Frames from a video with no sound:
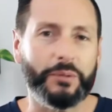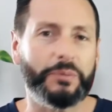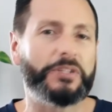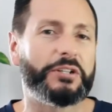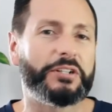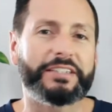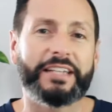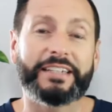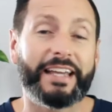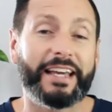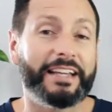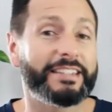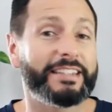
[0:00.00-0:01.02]
We took 10
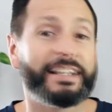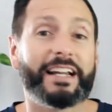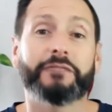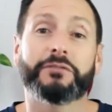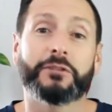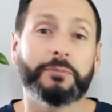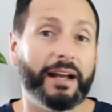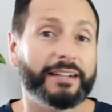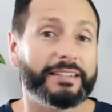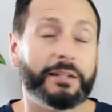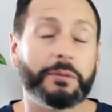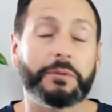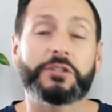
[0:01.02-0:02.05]
days and then I flew back
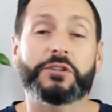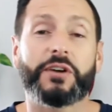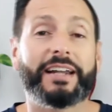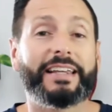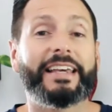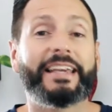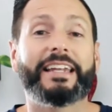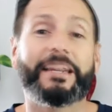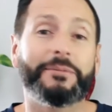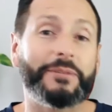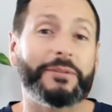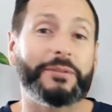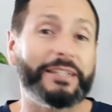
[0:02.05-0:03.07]
down and we tried again
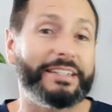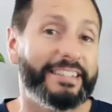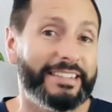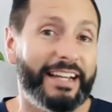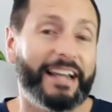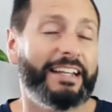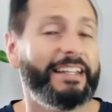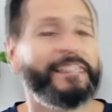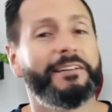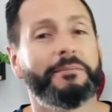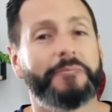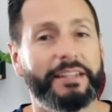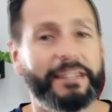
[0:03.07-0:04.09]
and we did not end
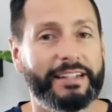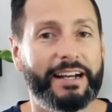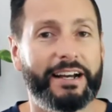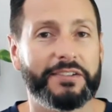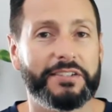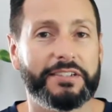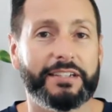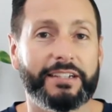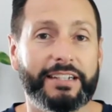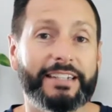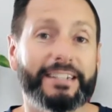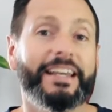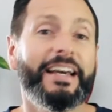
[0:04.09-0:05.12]
up getting a house in
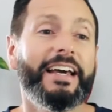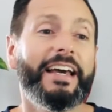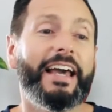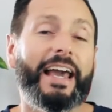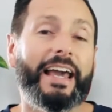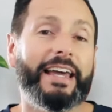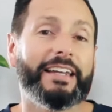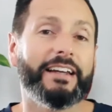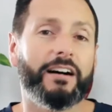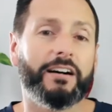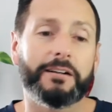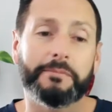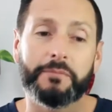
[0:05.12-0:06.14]
Dunedin. And
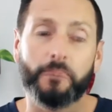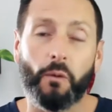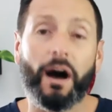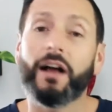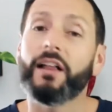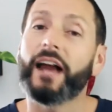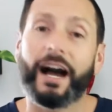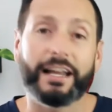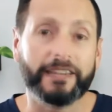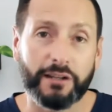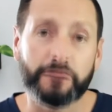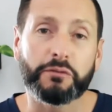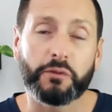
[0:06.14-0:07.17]
while I
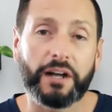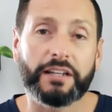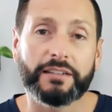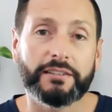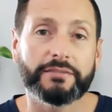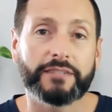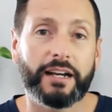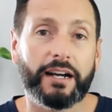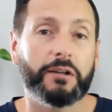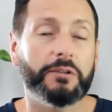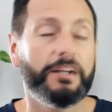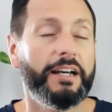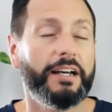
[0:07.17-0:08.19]
love where I live now,